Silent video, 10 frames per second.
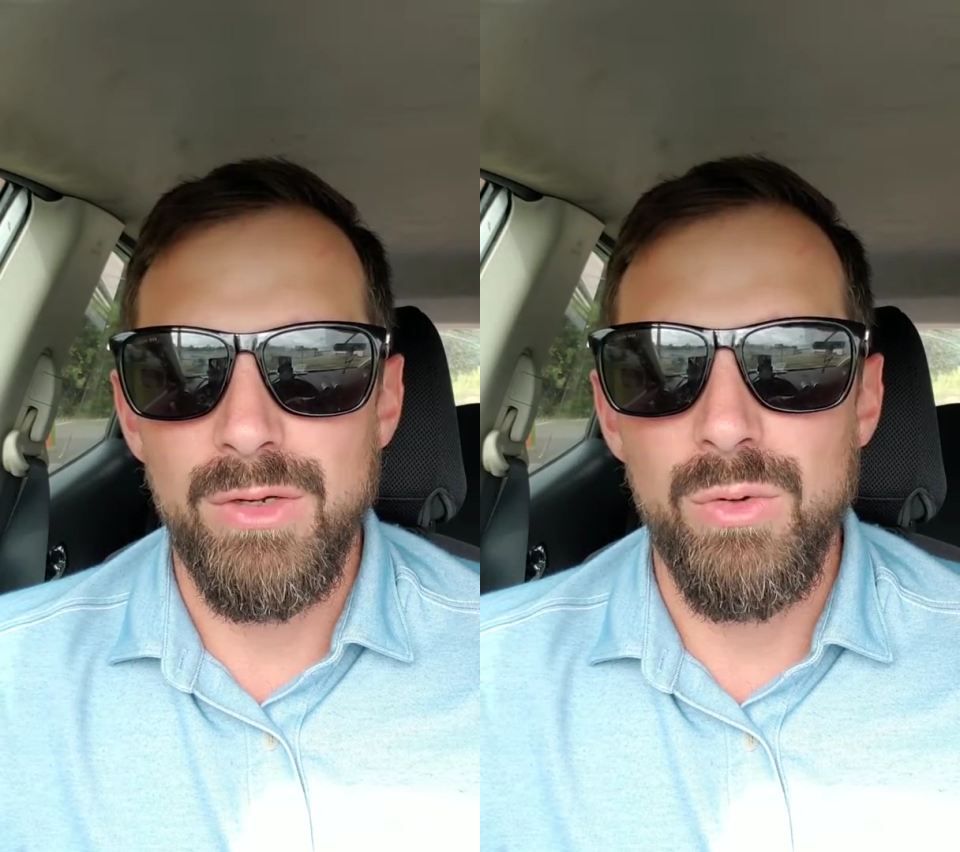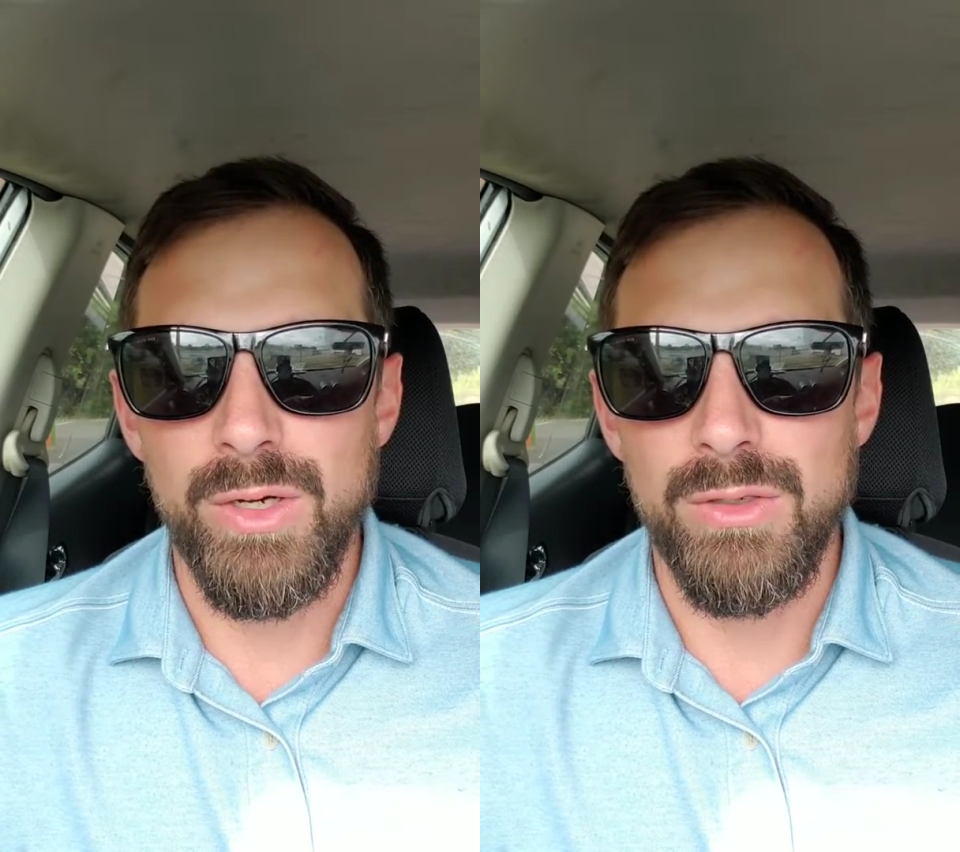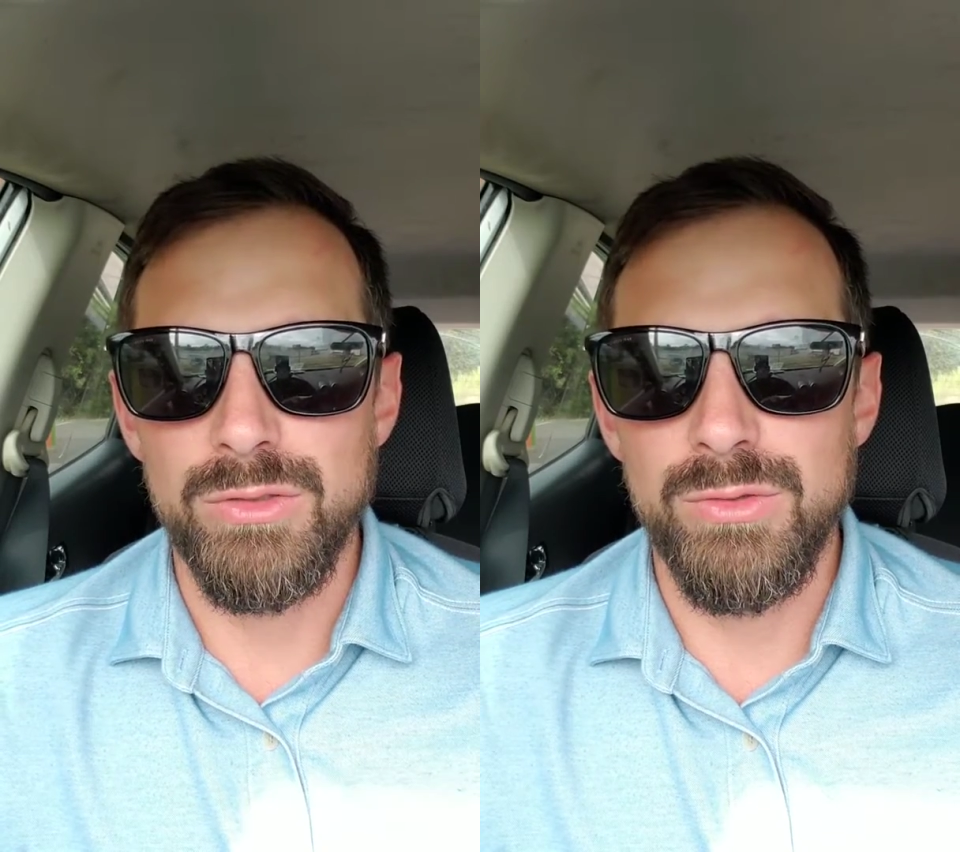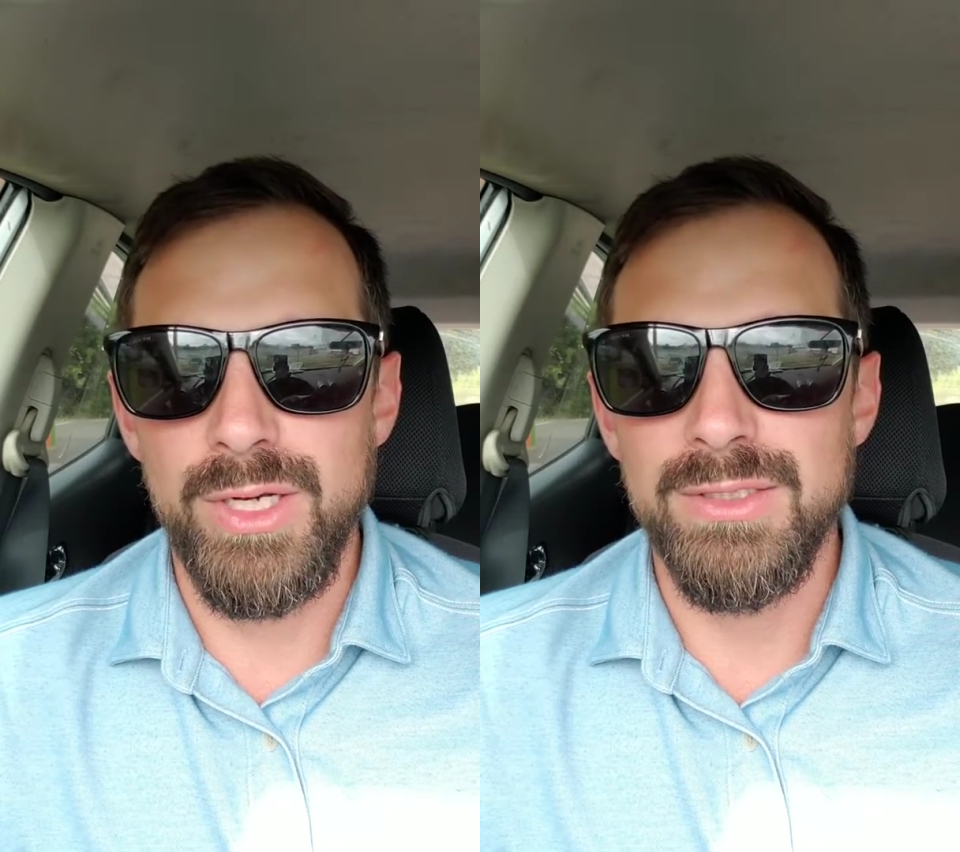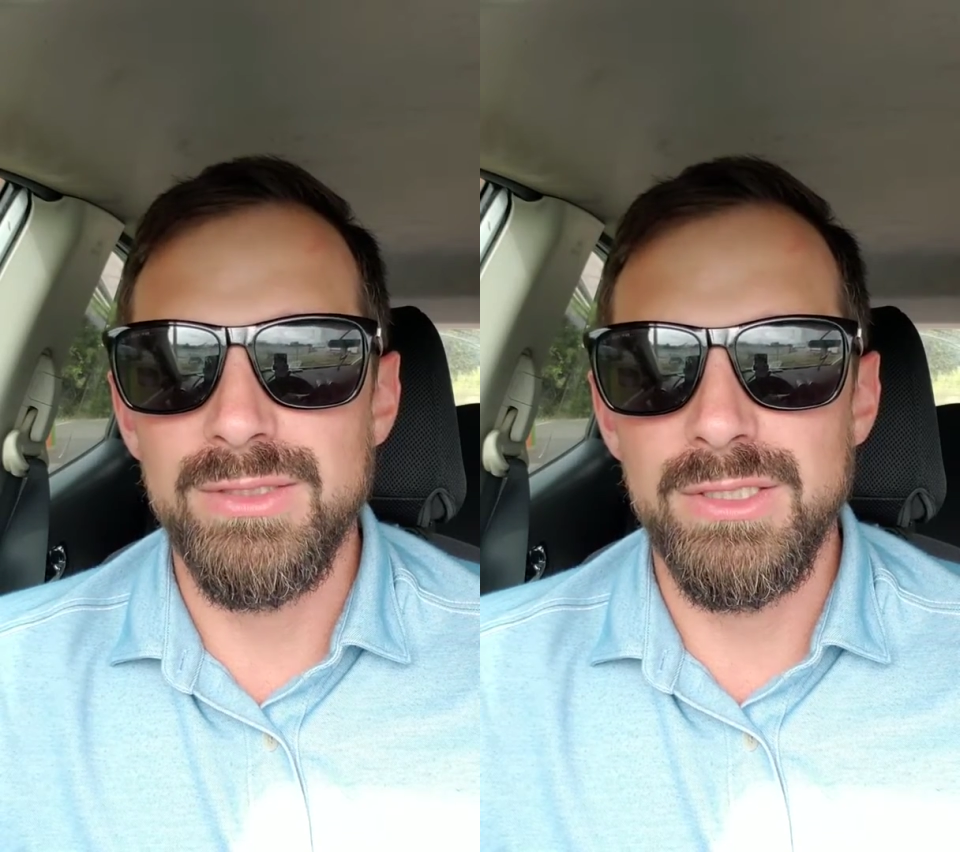quicker
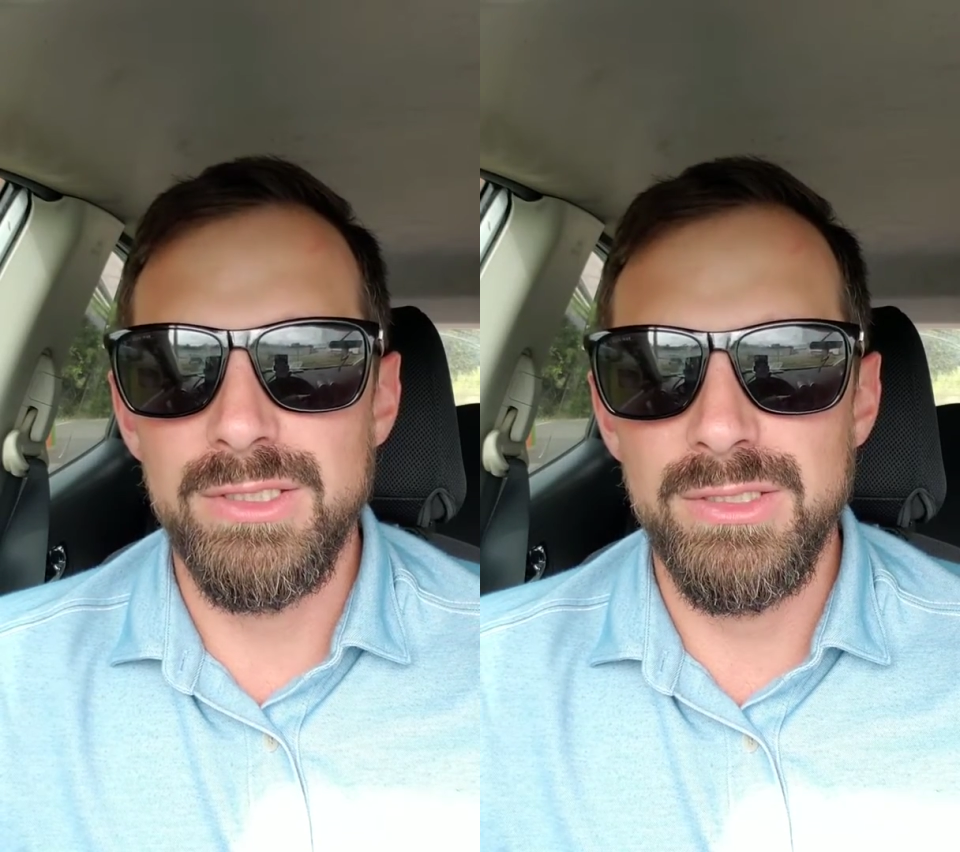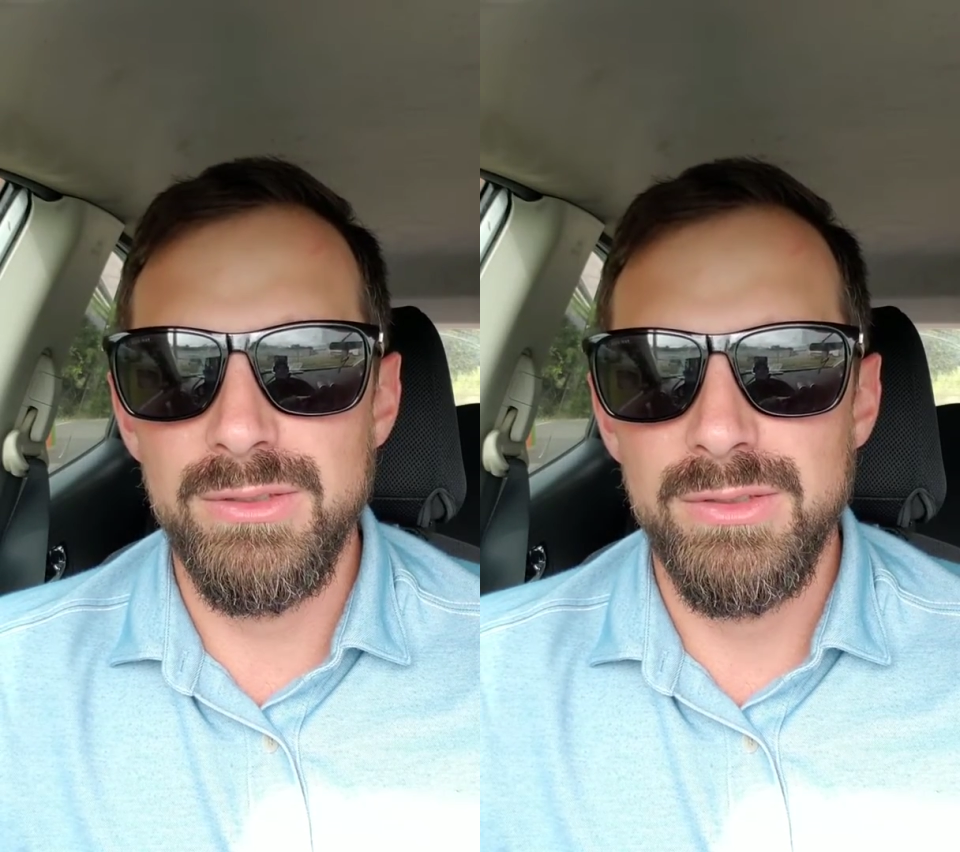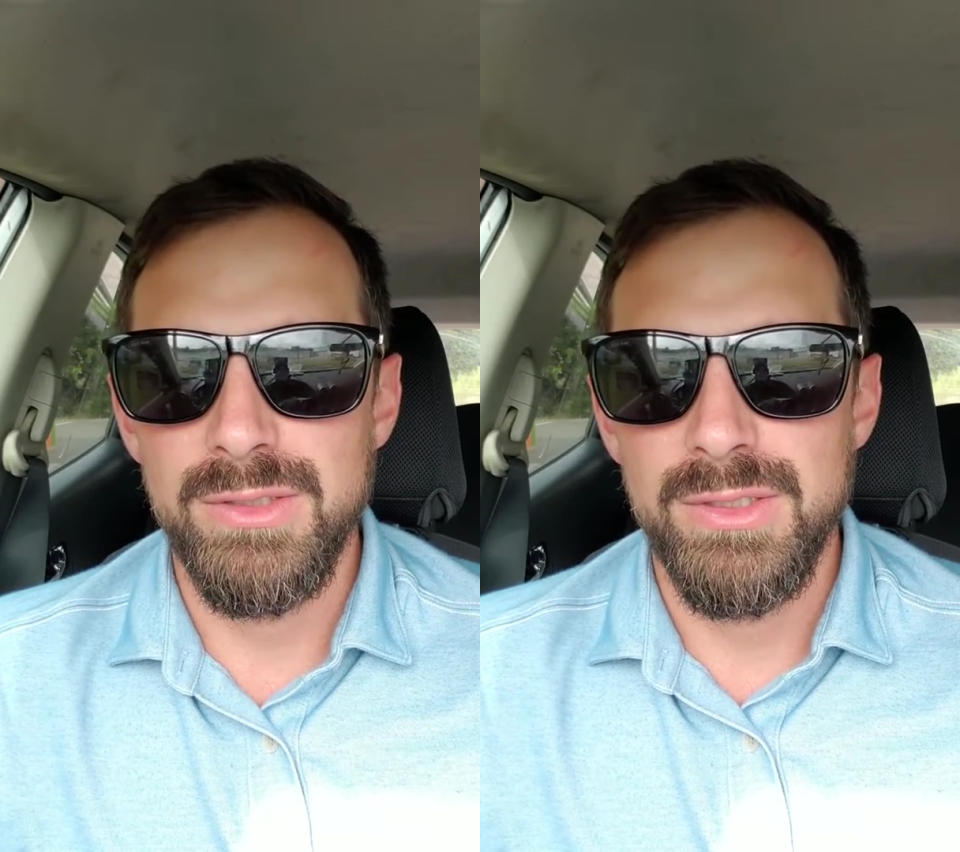transition,